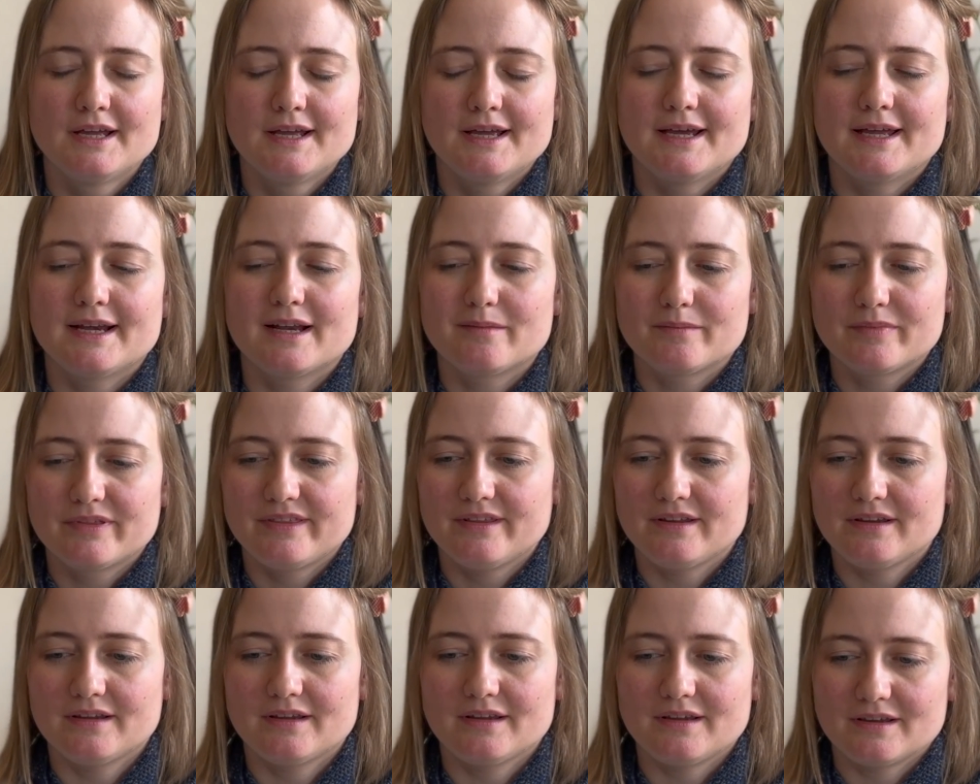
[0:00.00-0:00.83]
and I'm
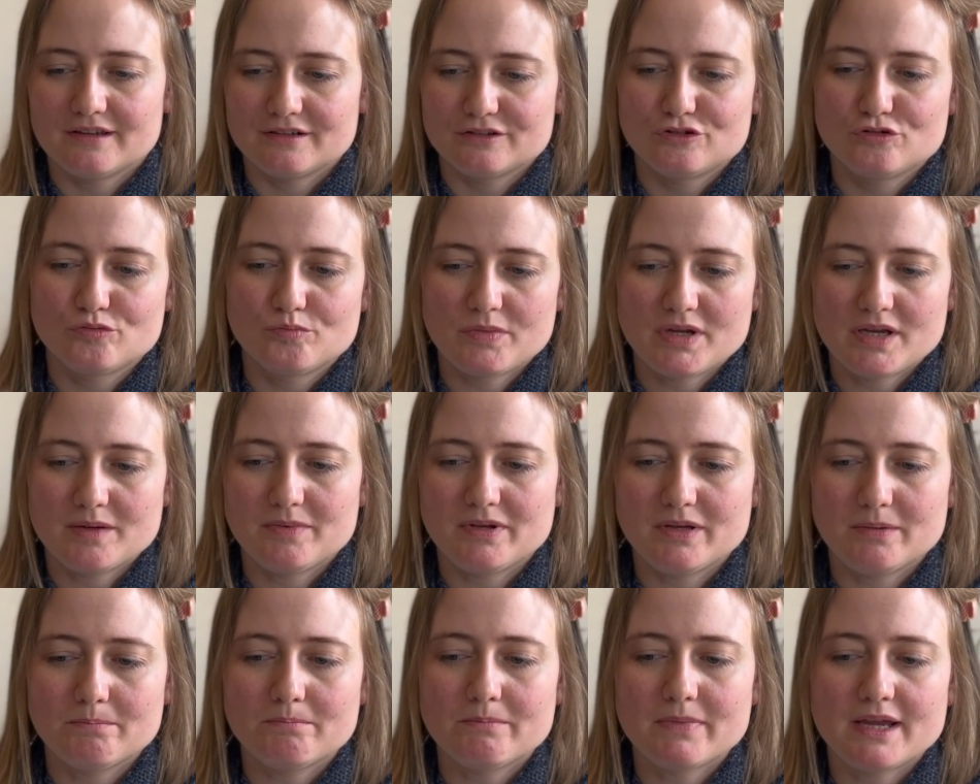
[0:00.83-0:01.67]
thinking to
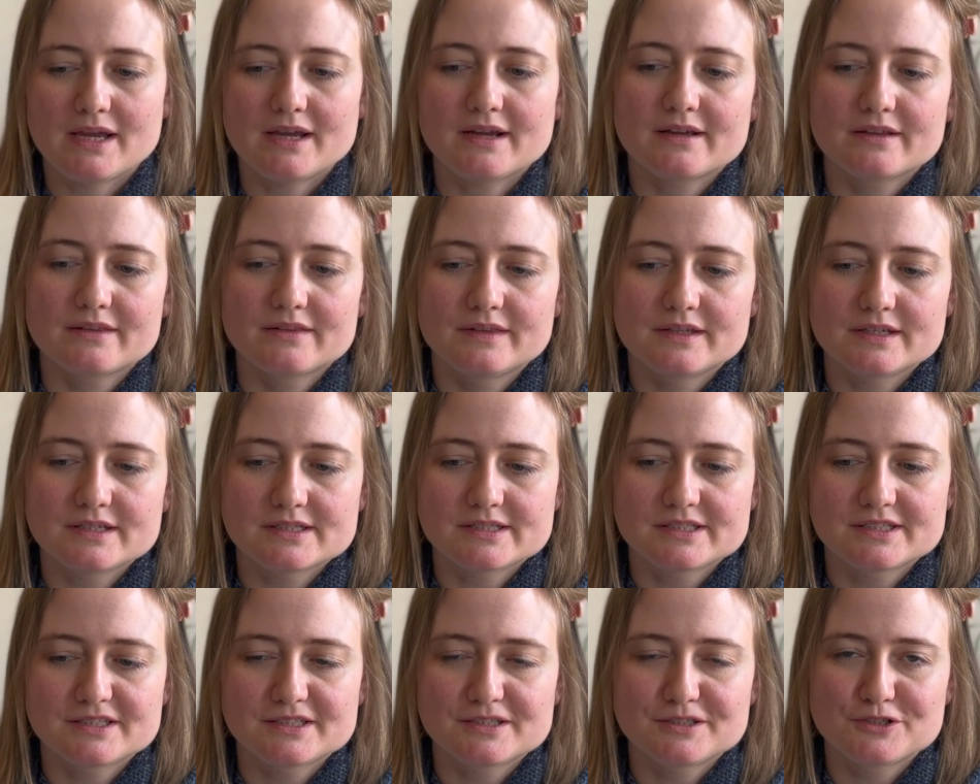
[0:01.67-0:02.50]
maybe make
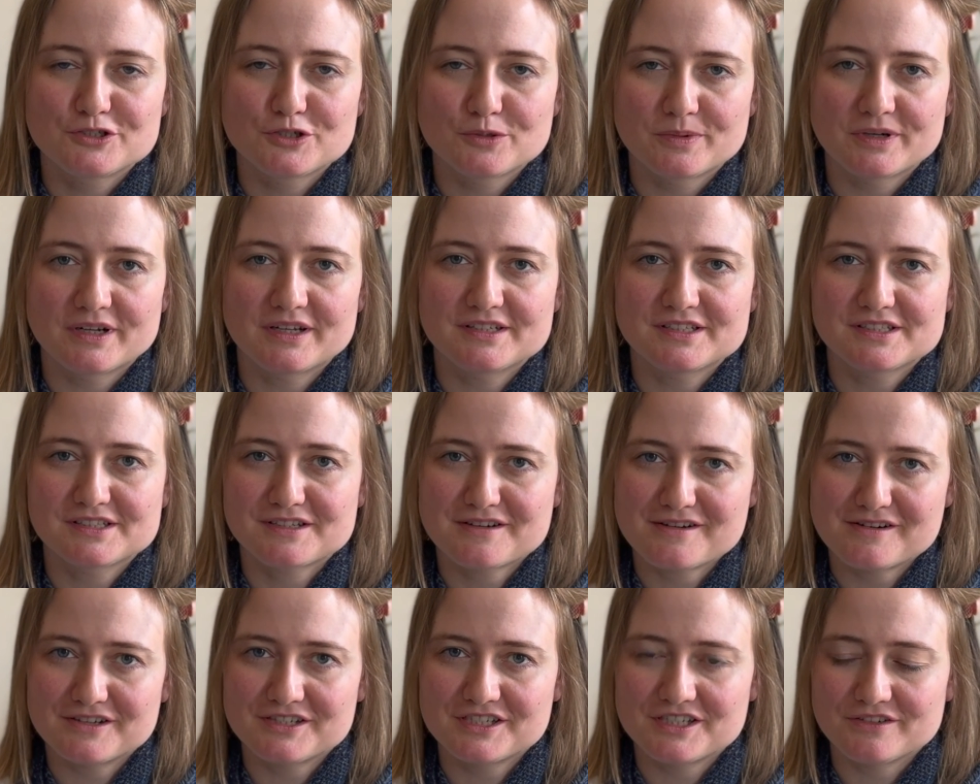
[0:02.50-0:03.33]
this Jubilance
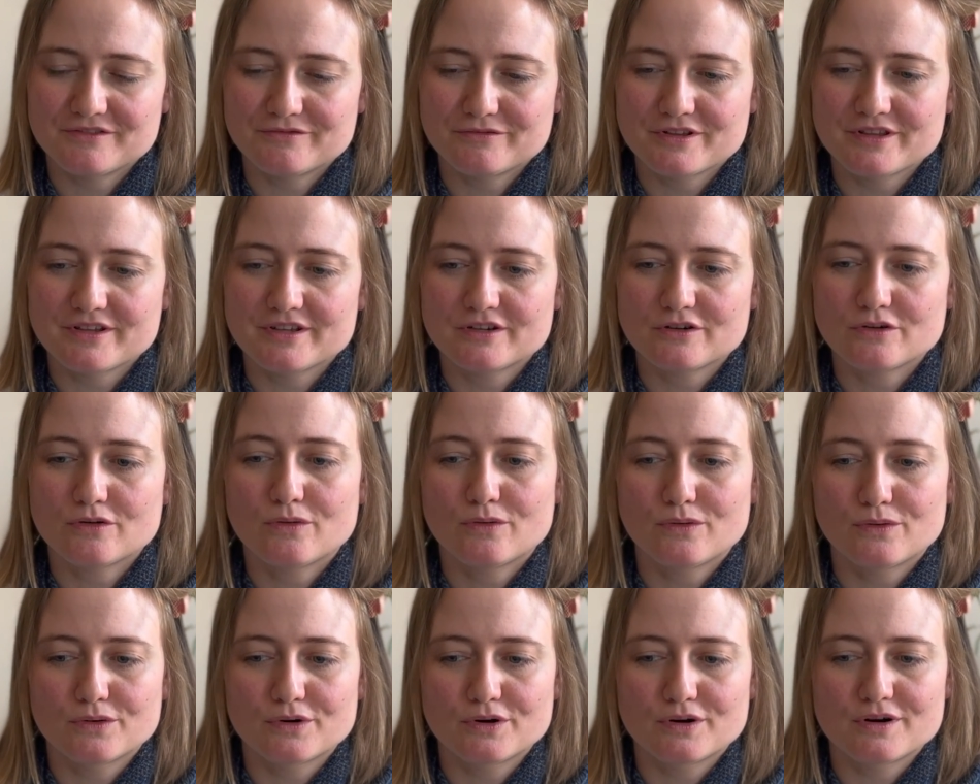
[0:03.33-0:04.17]
Kerchief with it
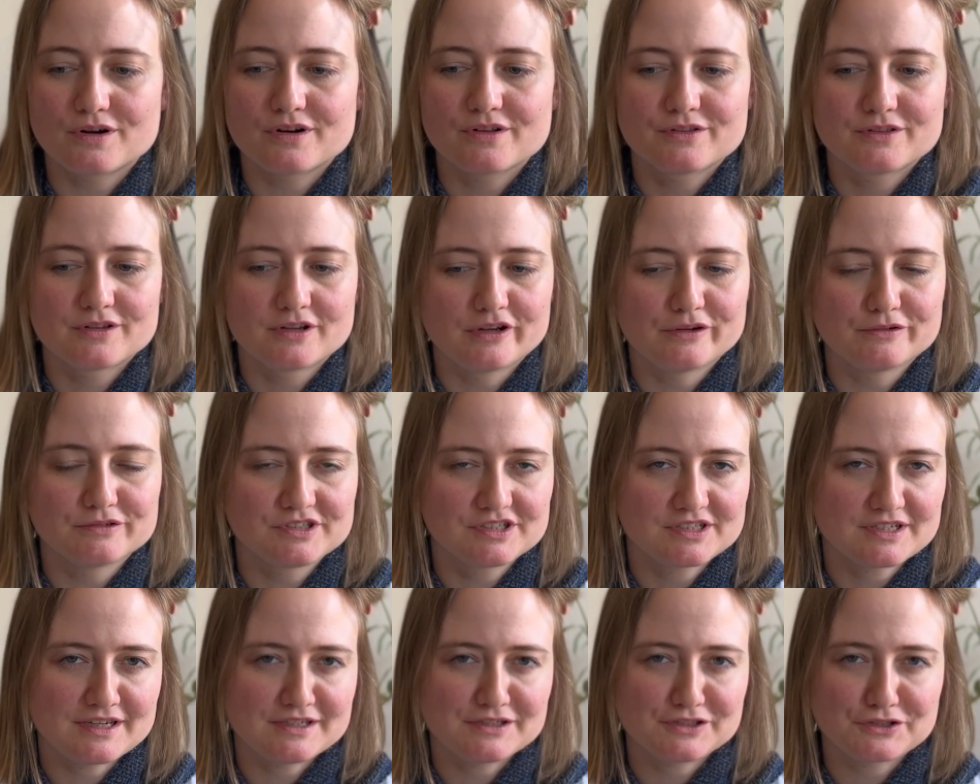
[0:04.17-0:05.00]
or the Lone
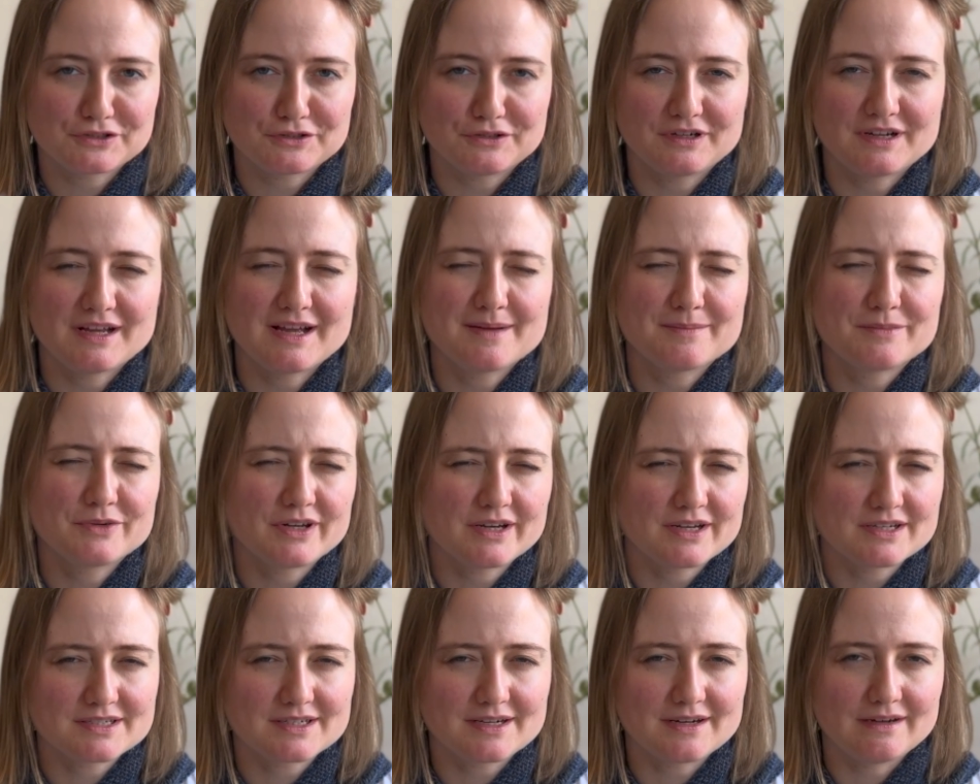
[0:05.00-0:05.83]
Skein shawl. I'm not
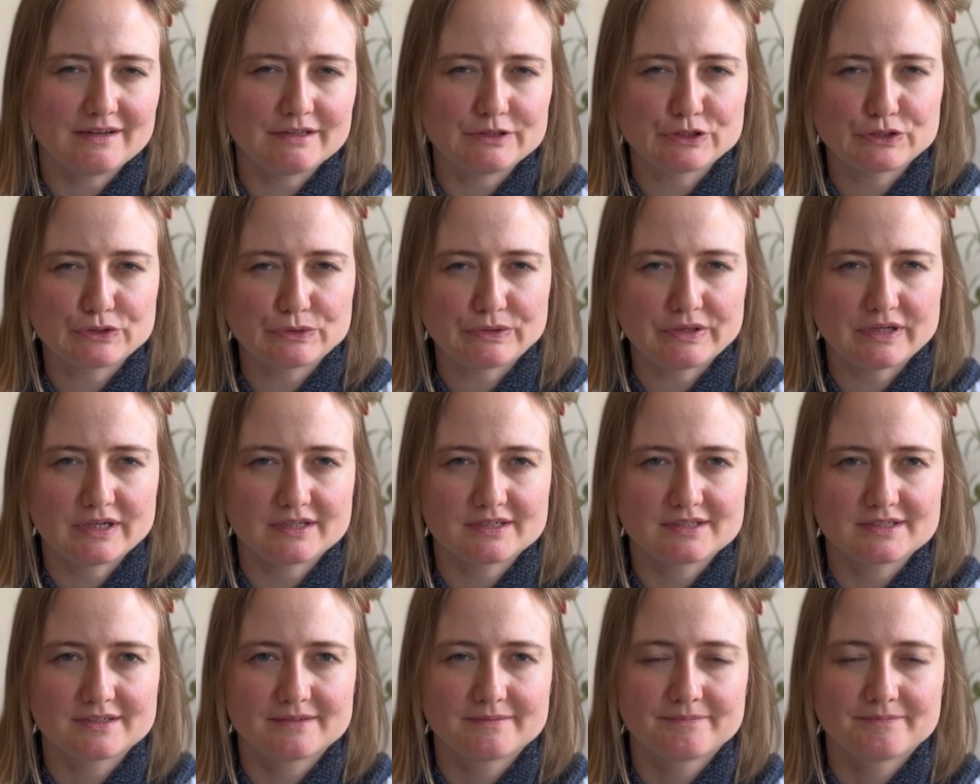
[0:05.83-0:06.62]
entirely sure yet.